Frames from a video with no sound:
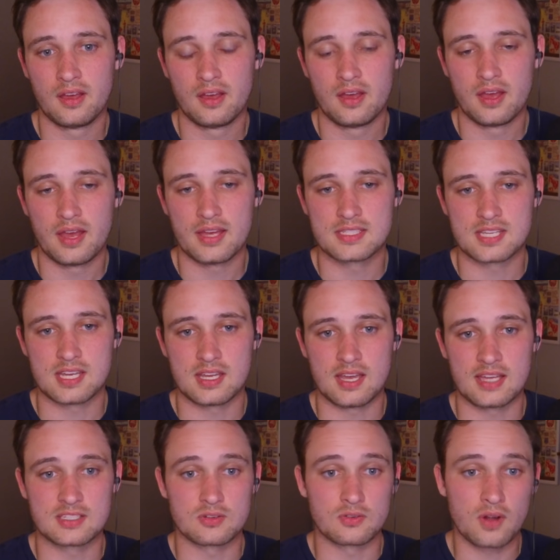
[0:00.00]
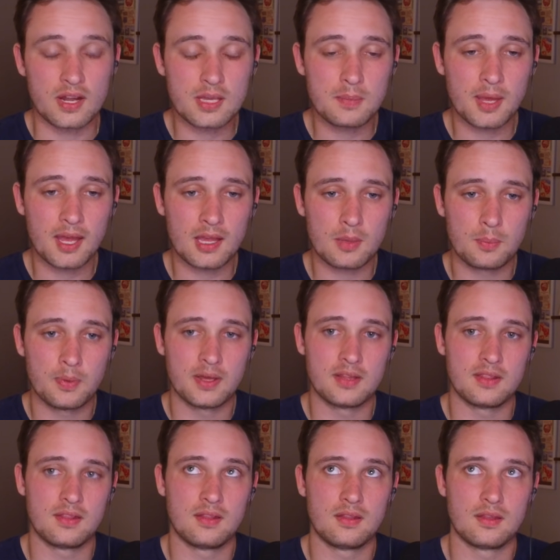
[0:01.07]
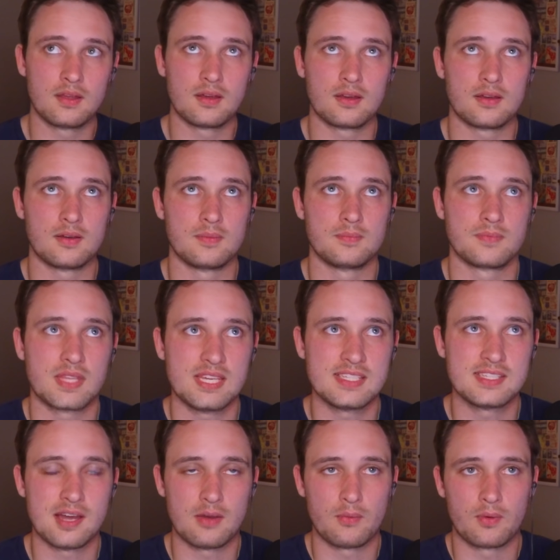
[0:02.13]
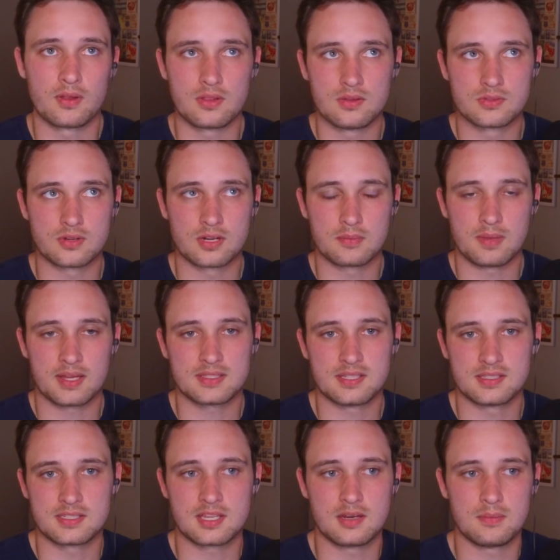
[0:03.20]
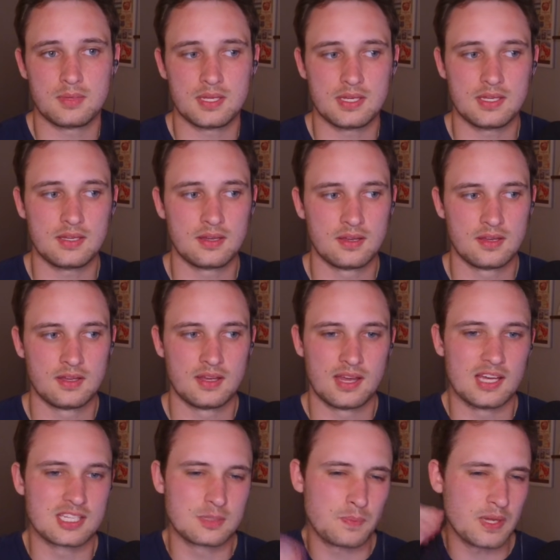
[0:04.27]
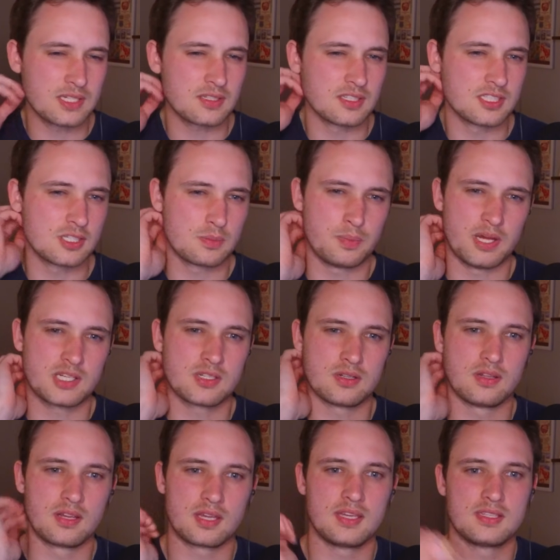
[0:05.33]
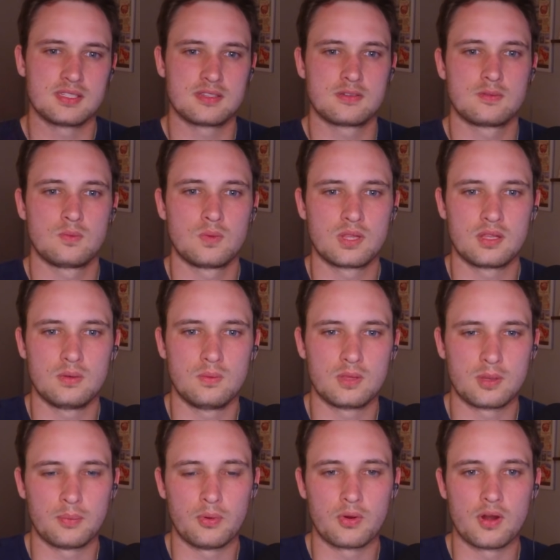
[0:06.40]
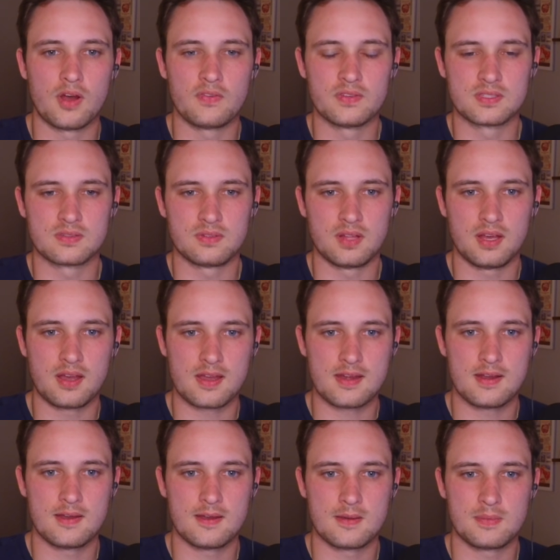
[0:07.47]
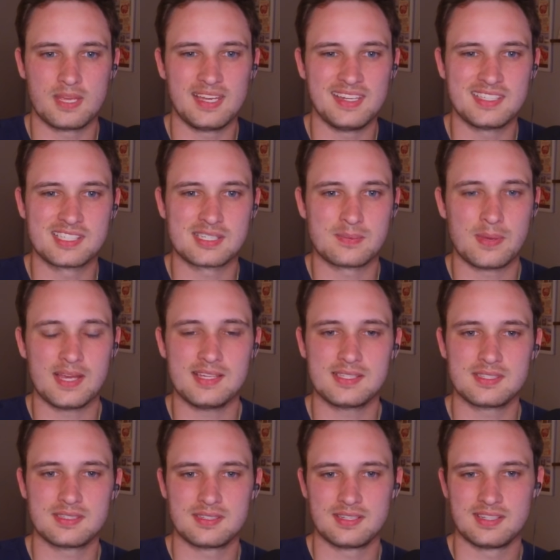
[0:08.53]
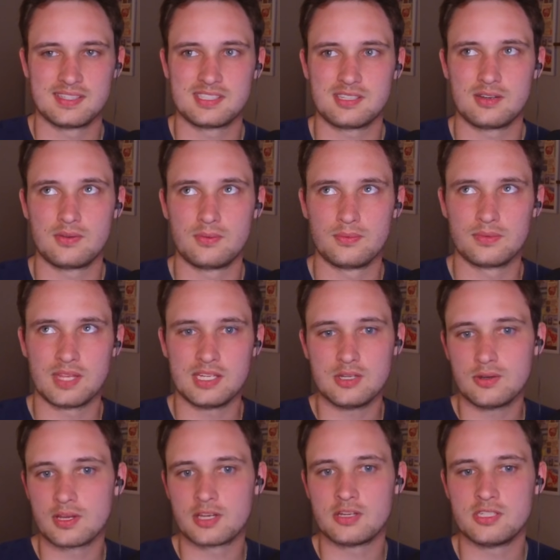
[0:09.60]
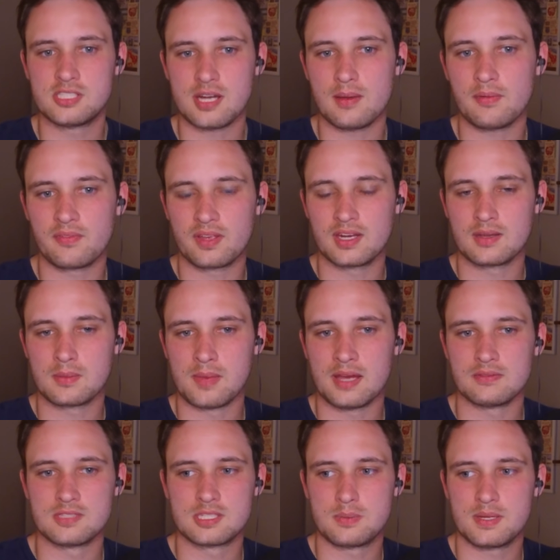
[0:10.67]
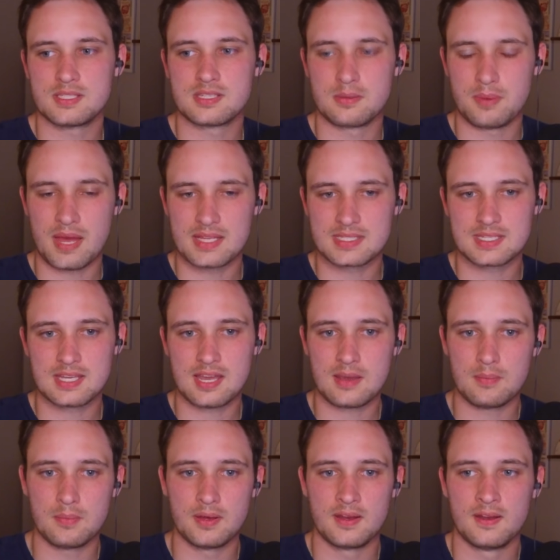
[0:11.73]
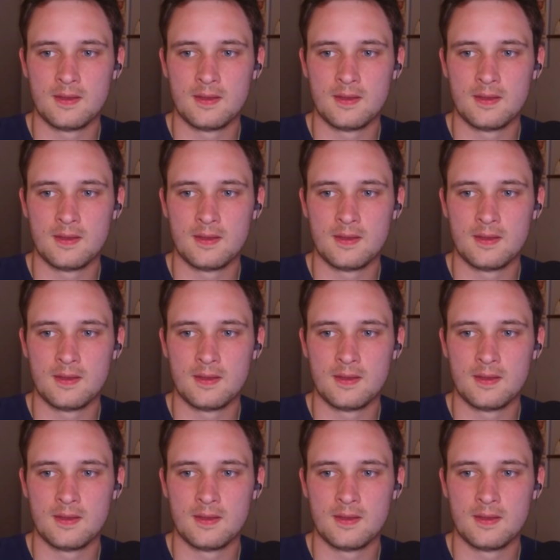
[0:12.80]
as a running back, but he's not one of those running backs that's going to be especially special against with a poor offensive line. He needs space, and so they do a good job of getting him out in space in the passing game. But